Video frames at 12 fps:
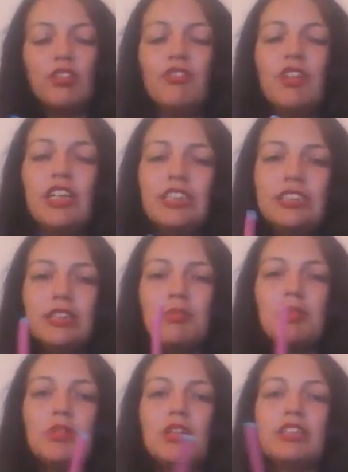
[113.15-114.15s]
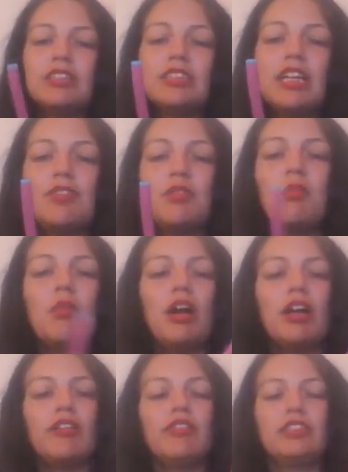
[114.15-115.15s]
Very simple. They just have a
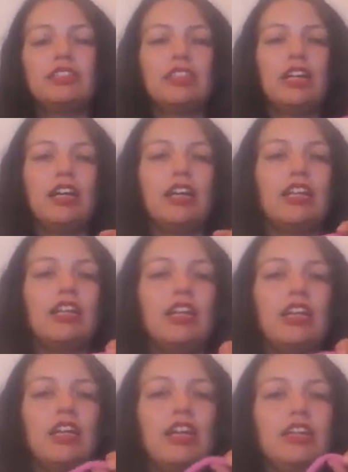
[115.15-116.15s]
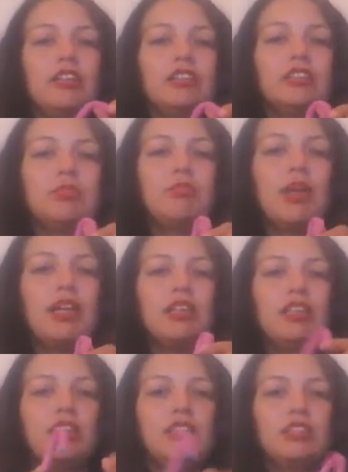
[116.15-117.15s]
wire inside and you just bend
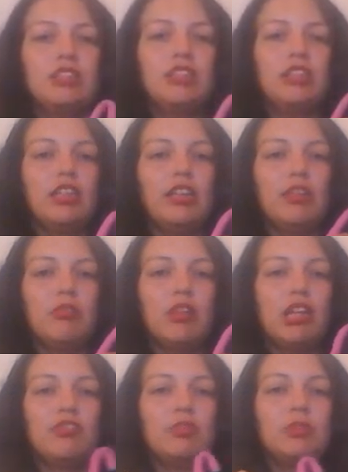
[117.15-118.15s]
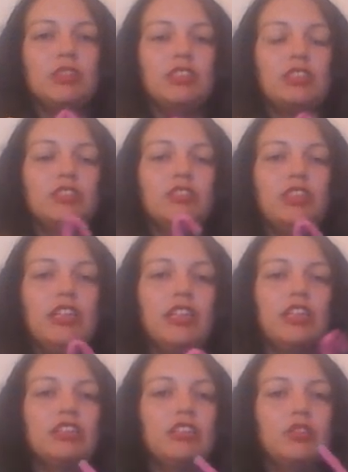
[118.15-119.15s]
it in whatever position you need
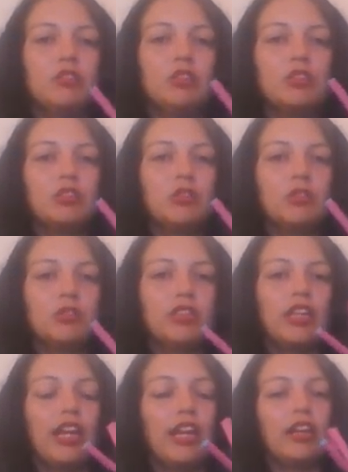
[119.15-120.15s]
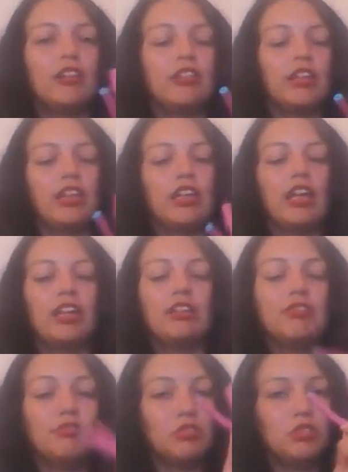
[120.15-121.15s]
it in order to hold the hair. And I
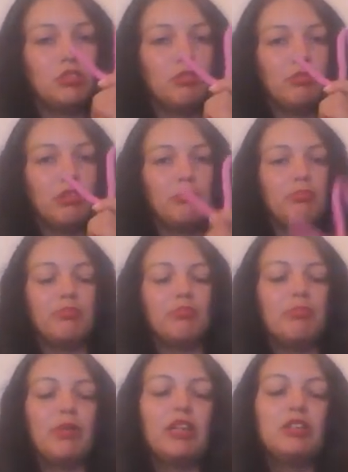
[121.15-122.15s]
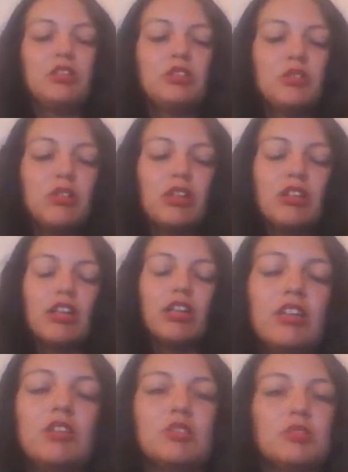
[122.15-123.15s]
will do a better tutorial
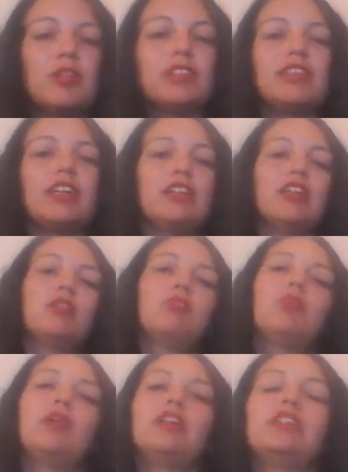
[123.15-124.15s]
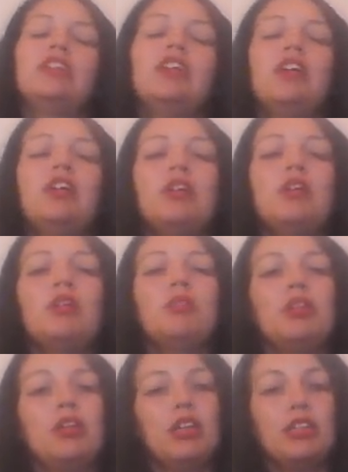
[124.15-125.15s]
those ones at another point
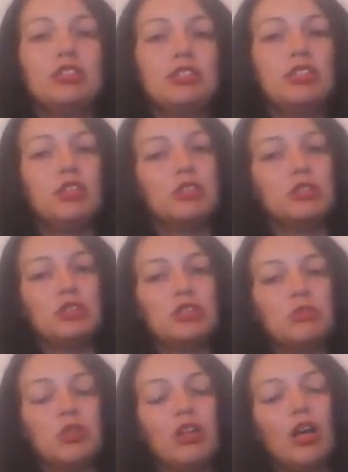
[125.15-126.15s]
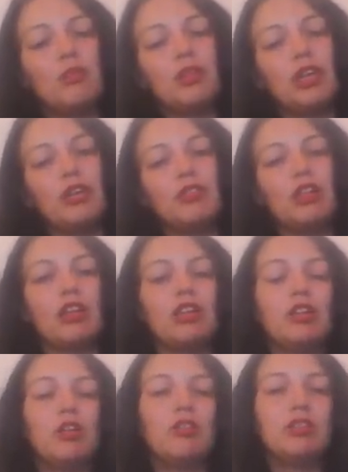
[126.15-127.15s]
because those ones are more complicated. We're not going
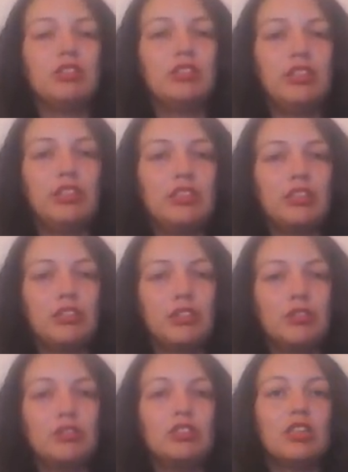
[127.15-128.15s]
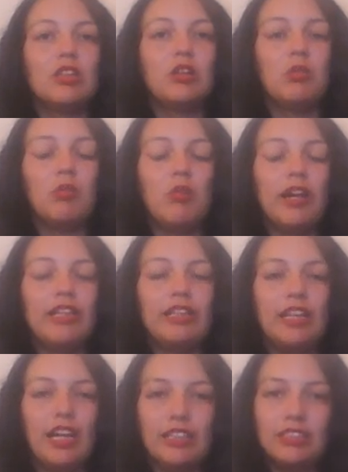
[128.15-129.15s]
to go into detail on those quite
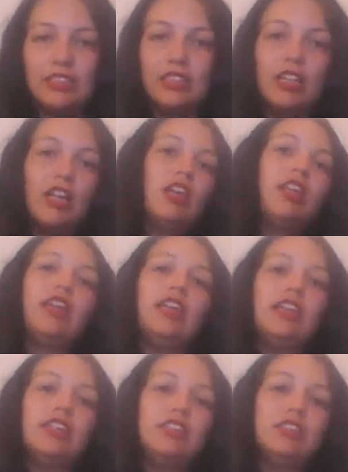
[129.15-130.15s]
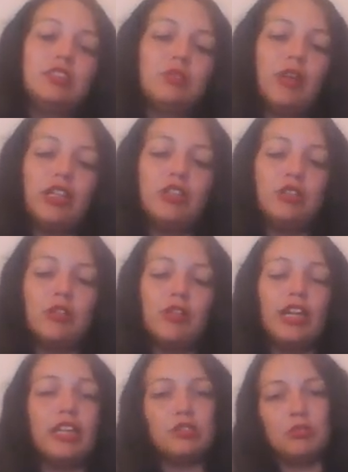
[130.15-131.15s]
yet. The easiest way to do
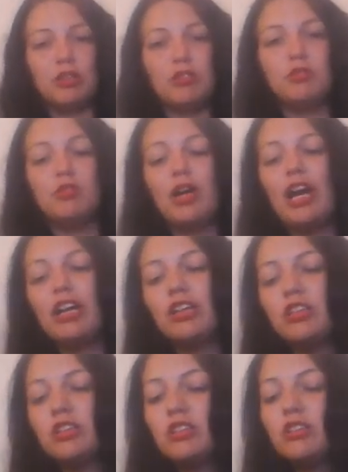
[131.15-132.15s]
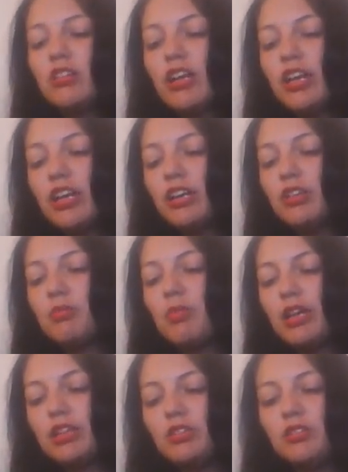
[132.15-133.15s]
it is with a rag curl, and
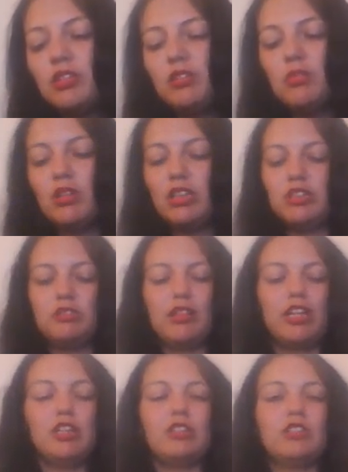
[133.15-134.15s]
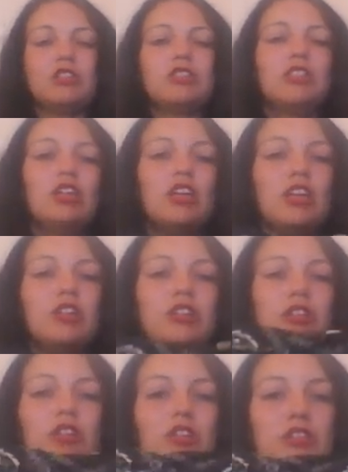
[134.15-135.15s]
by doing one of these rag curls,
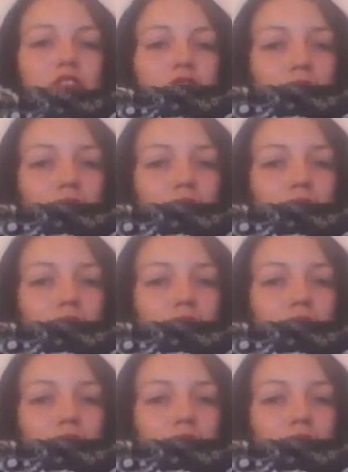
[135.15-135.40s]
you'll use